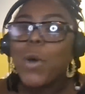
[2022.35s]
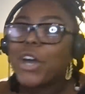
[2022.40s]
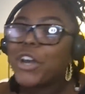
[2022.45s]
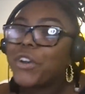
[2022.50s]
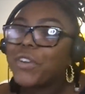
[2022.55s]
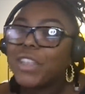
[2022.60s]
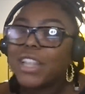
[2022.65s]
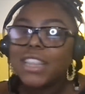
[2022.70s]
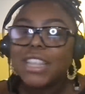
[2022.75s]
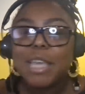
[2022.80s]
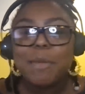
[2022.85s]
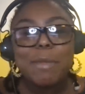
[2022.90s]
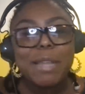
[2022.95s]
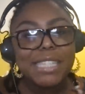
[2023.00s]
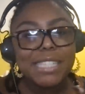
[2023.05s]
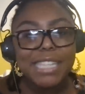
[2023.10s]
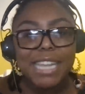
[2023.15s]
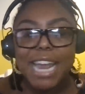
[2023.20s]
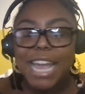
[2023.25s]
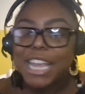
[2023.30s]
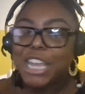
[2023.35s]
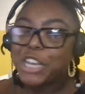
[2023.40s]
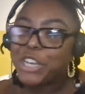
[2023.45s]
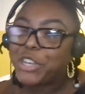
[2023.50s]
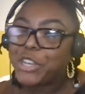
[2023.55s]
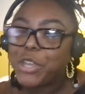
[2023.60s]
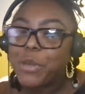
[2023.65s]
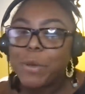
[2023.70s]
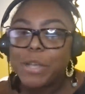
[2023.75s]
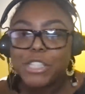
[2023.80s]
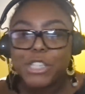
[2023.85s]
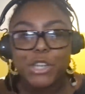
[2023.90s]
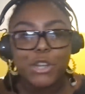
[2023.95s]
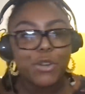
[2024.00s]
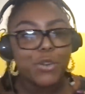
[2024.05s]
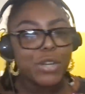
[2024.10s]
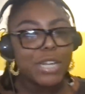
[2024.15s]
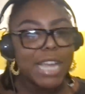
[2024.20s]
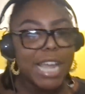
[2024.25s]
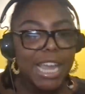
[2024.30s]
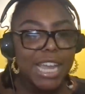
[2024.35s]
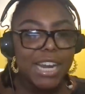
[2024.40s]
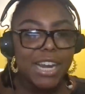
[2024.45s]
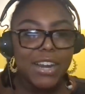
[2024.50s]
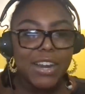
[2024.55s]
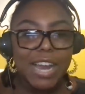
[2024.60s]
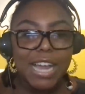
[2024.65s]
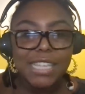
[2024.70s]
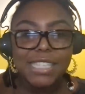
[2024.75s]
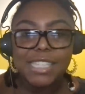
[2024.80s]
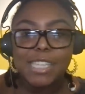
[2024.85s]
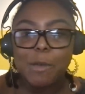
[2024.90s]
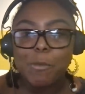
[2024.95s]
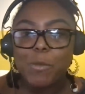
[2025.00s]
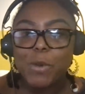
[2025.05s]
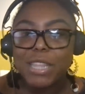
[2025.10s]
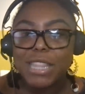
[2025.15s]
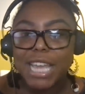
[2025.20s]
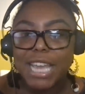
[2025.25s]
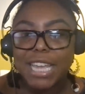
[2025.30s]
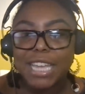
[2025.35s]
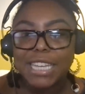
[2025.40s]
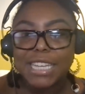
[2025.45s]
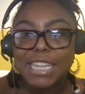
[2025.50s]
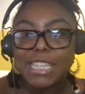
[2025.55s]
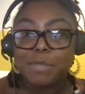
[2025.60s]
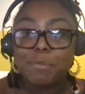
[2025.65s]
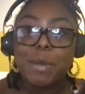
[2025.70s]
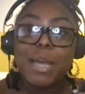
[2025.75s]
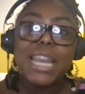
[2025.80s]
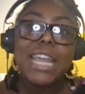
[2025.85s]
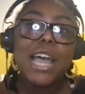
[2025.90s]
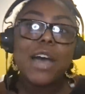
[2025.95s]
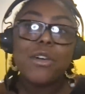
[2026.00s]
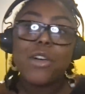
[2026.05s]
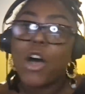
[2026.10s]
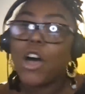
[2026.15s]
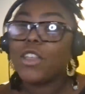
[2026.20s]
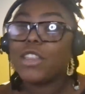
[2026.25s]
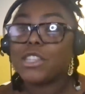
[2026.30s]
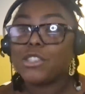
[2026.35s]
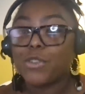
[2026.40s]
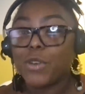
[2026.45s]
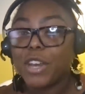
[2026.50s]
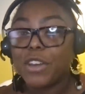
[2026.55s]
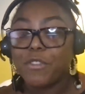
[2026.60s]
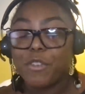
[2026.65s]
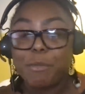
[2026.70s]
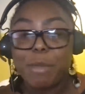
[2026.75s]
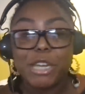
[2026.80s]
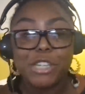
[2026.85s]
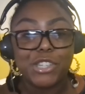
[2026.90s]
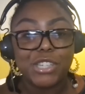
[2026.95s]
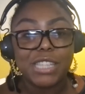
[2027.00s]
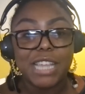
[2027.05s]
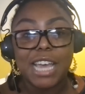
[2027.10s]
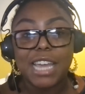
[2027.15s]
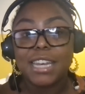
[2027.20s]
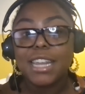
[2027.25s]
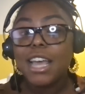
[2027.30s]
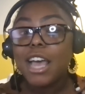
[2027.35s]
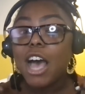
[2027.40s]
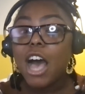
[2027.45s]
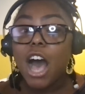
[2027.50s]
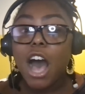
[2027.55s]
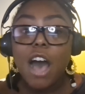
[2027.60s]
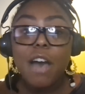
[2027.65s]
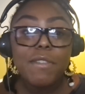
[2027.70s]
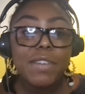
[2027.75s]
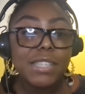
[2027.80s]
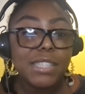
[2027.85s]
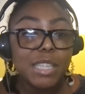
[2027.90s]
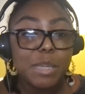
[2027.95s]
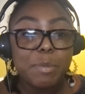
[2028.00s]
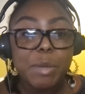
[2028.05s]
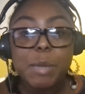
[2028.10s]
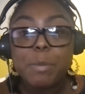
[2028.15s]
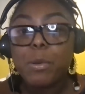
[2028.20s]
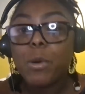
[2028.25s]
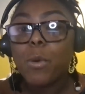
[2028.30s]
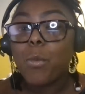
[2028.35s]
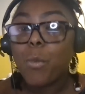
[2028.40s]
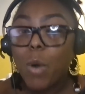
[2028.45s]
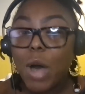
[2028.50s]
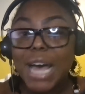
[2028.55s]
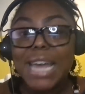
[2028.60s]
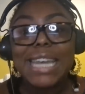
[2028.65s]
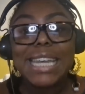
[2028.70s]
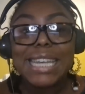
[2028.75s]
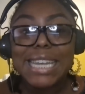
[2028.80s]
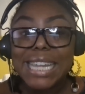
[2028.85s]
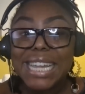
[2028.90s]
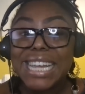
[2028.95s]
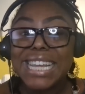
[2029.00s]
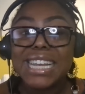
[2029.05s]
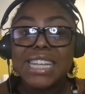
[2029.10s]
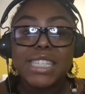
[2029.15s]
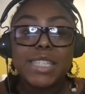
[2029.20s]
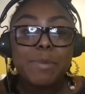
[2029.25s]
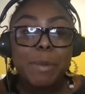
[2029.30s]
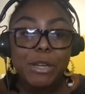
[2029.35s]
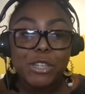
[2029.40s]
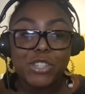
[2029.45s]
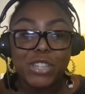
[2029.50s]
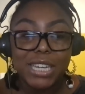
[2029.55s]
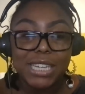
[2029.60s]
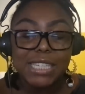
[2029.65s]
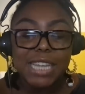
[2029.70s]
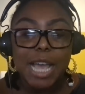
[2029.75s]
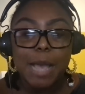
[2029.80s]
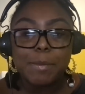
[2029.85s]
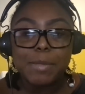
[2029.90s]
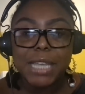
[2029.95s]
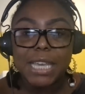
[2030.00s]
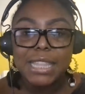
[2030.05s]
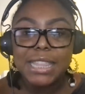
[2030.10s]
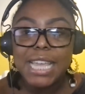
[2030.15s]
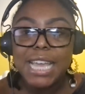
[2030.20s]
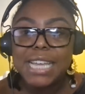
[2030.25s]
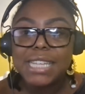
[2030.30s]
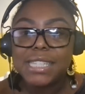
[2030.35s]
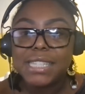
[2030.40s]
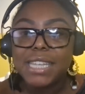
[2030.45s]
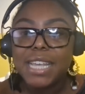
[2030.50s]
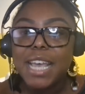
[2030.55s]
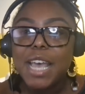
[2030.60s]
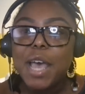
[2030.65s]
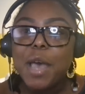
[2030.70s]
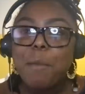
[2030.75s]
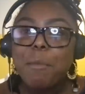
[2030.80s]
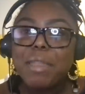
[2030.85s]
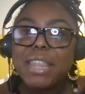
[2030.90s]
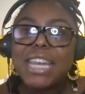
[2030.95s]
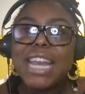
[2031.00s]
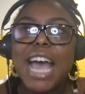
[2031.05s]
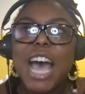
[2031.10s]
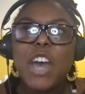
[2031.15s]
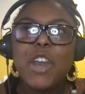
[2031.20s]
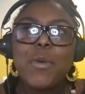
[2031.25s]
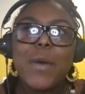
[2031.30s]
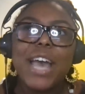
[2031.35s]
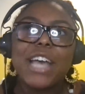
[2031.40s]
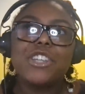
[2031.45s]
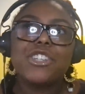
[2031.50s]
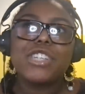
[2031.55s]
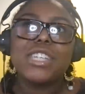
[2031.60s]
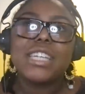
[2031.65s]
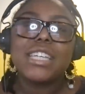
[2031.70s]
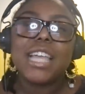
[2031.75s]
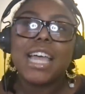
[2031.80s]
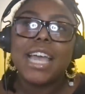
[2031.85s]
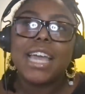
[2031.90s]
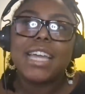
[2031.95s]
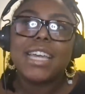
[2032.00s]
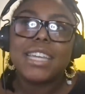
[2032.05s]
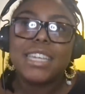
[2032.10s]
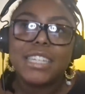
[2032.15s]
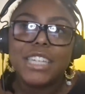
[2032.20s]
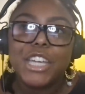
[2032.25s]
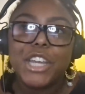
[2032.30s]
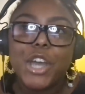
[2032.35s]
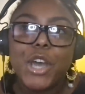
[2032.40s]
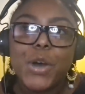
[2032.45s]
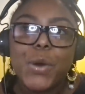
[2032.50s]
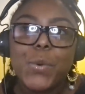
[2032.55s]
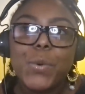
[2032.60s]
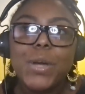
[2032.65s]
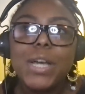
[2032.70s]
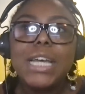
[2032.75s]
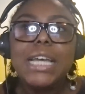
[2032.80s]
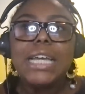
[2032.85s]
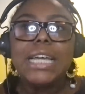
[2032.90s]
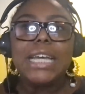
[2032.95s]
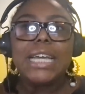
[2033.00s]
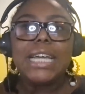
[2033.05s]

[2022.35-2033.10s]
what are the limits that I can do as a creator, as someone that can, is putting out all this great information that obviously people want, need, especially in times like this. But then how do I actually like, you know,